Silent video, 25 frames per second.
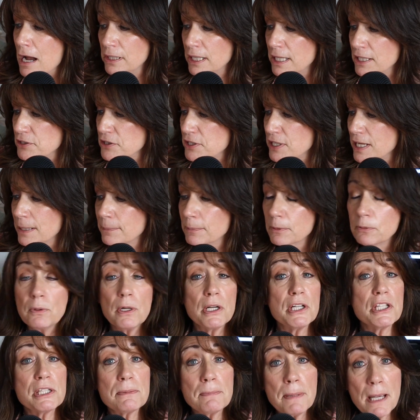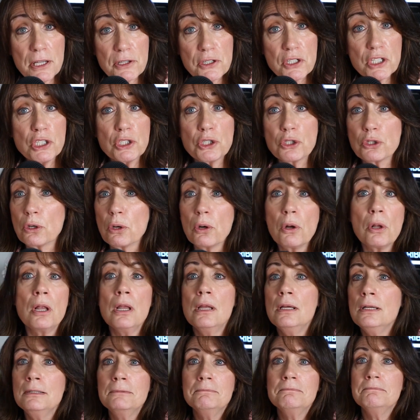who the landscaper was, pest
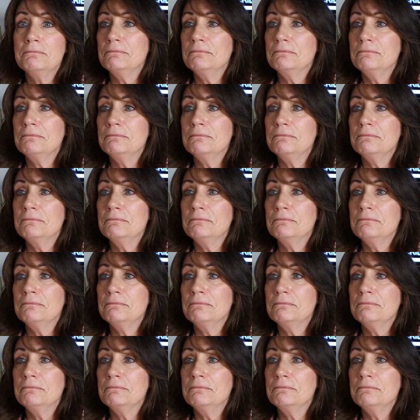control.